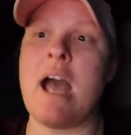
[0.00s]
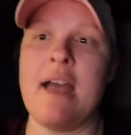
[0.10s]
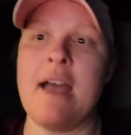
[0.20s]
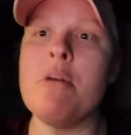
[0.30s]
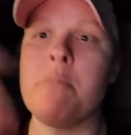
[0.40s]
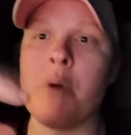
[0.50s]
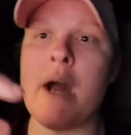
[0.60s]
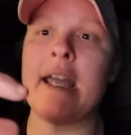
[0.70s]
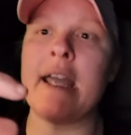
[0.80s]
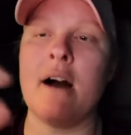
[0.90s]
if you
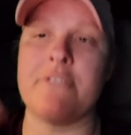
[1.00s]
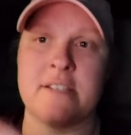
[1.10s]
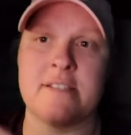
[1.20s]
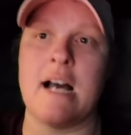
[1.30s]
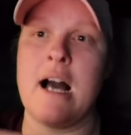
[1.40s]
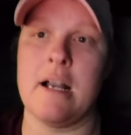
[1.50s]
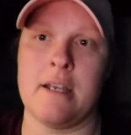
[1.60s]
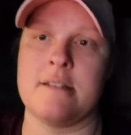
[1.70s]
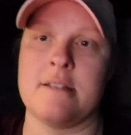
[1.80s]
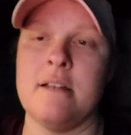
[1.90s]
break it off the stalk,
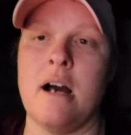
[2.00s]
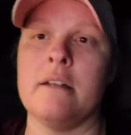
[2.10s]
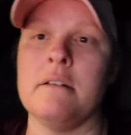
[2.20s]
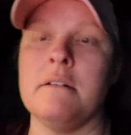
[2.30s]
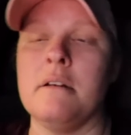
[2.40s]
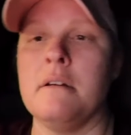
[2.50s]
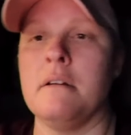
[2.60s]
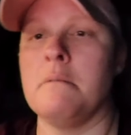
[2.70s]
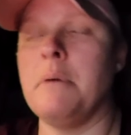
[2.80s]
it's done yeah.